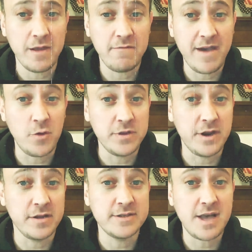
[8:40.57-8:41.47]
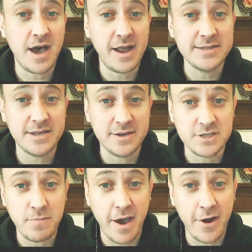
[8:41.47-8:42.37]
Founded on science and
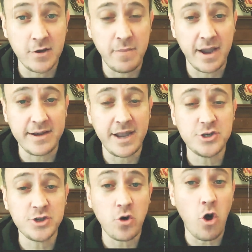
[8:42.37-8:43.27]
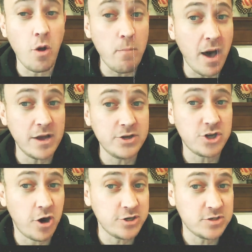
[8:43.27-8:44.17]
inspired by nature, all Bond
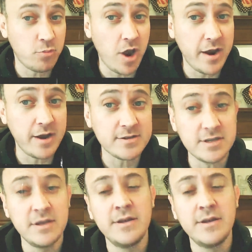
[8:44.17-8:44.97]
Charge products